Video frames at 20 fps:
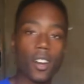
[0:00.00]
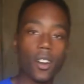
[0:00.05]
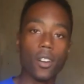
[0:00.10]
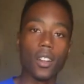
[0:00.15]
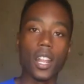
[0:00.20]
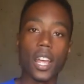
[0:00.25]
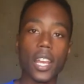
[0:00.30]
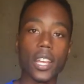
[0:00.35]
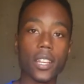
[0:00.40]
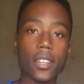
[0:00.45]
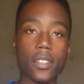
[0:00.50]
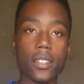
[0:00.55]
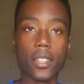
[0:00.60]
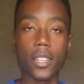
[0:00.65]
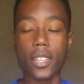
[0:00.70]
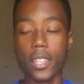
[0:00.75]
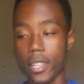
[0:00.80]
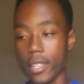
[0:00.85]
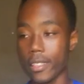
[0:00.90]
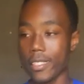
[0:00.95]
know, like
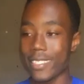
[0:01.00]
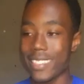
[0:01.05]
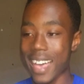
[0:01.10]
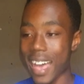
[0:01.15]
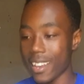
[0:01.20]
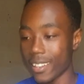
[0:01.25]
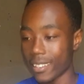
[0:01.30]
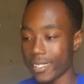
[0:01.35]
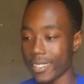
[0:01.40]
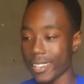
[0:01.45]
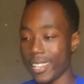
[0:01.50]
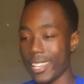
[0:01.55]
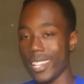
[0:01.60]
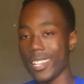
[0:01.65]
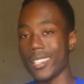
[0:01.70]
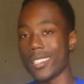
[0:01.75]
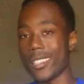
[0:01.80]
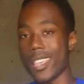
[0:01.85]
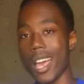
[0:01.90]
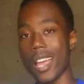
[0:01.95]
that
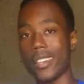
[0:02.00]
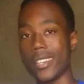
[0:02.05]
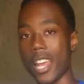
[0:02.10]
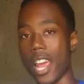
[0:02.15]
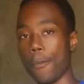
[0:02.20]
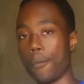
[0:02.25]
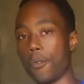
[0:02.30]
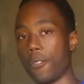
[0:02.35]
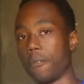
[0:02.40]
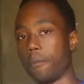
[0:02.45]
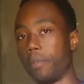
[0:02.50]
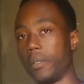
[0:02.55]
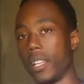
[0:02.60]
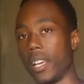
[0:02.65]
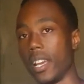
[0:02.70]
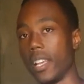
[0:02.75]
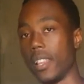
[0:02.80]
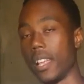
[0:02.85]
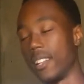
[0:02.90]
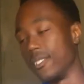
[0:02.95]
he's that type of
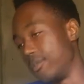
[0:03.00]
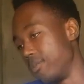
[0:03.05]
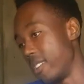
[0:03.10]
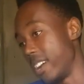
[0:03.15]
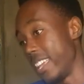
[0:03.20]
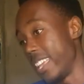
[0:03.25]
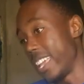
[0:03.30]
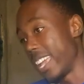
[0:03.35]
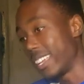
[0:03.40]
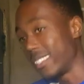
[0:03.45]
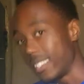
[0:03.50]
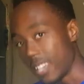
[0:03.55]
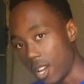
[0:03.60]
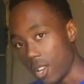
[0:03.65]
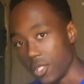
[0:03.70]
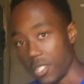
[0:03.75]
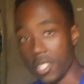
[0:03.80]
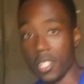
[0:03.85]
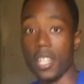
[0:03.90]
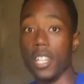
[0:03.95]
player. That's why he
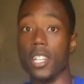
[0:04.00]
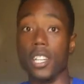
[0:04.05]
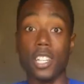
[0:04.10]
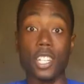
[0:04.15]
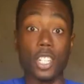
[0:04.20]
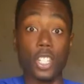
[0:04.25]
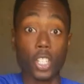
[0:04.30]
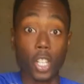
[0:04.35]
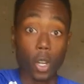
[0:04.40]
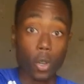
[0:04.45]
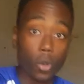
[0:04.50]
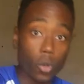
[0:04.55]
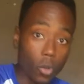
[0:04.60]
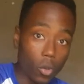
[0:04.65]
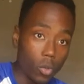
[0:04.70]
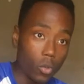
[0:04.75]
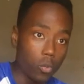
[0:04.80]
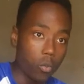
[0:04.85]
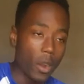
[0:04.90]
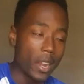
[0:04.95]
excels in it.
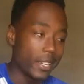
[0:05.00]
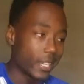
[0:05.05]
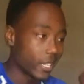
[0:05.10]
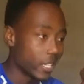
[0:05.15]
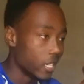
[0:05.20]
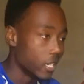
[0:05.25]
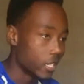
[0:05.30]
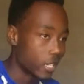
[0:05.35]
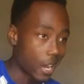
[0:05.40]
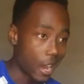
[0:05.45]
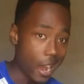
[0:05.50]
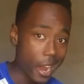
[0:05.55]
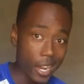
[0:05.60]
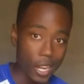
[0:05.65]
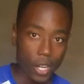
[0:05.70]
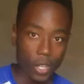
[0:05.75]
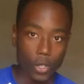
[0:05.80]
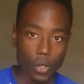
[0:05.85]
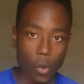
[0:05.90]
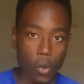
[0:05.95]
Giroud went an
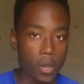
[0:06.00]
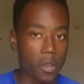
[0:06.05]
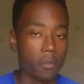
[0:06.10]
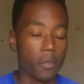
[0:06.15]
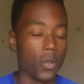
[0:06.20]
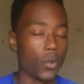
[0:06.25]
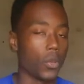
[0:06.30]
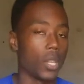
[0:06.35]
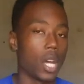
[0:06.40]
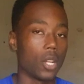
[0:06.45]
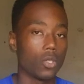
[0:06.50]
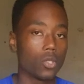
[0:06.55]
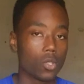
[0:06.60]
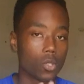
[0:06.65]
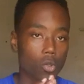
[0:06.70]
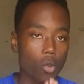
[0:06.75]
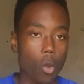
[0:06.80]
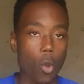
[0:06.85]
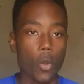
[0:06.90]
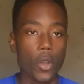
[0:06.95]
entire tournament without
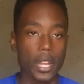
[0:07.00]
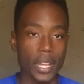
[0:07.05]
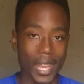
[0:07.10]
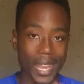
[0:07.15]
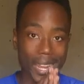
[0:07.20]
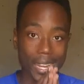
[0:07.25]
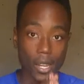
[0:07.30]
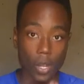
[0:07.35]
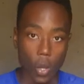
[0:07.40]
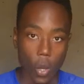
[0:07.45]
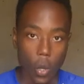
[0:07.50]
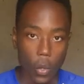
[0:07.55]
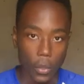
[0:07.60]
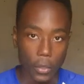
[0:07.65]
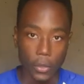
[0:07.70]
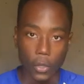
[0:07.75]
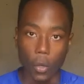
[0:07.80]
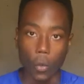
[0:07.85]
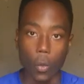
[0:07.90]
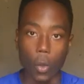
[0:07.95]
scoring a
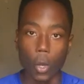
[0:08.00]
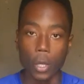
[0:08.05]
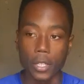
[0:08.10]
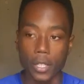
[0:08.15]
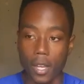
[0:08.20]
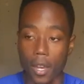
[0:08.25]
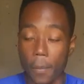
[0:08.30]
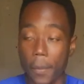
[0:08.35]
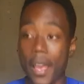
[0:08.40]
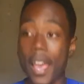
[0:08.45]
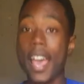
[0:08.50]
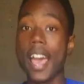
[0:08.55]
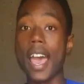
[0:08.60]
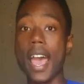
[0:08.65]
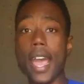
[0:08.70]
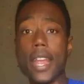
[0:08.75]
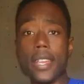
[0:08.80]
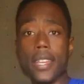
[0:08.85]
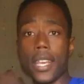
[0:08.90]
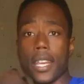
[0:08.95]
goal in the World Cup
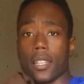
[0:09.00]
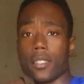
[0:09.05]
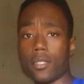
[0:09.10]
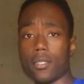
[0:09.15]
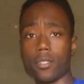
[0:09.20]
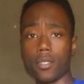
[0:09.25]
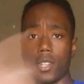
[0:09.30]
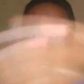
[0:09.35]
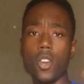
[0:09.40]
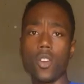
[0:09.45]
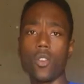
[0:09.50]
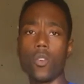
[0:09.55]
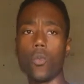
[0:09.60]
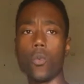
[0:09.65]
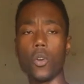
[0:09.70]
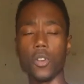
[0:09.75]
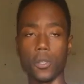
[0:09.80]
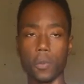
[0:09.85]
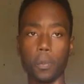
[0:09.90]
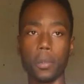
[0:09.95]
and yet still
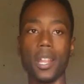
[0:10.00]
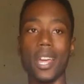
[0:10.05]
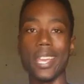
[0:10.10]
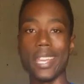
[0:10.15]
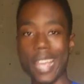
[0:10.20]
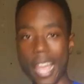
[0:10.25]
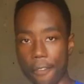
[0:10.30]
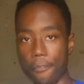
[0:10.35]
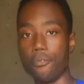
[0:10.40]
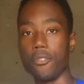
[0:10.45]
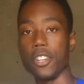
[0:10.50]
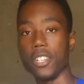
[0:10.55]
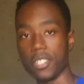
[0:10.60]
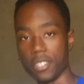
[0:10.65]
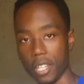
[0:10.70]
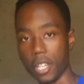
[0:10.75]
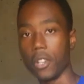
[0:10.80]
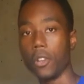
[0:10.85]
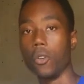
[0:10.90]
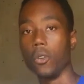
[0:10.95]
was playing every
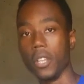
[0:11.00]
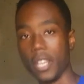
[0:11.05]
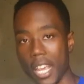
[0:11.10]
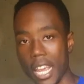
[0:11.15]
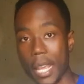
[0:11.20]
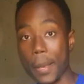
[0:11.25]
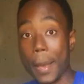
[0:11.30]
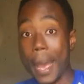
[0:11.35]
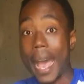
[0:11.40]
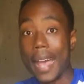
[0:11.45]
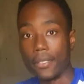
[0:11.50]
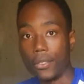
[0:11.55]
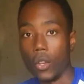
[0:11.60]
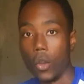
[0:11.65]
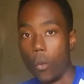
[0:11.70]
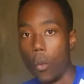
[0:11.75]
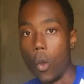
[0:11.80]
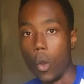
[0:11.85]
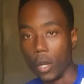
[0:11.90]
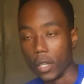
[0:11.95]
single game at
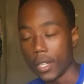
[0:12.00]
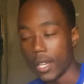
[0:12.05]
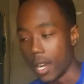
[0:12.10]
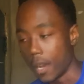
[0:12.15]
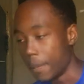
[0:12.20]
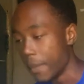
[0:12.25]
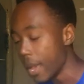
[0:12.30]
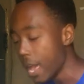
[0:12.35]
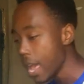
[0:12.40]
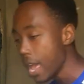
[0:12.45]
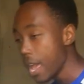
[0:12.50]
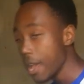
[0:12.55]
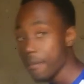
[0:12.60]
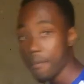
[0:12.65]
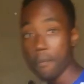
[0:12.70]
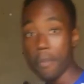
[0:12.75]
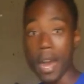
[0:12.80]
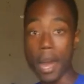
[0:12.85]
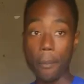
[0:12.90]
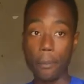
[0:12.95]
the World Cup.
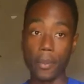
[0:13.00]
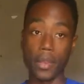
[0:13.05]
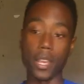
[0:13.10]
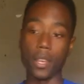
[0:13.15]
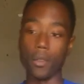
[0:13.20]
Mbappe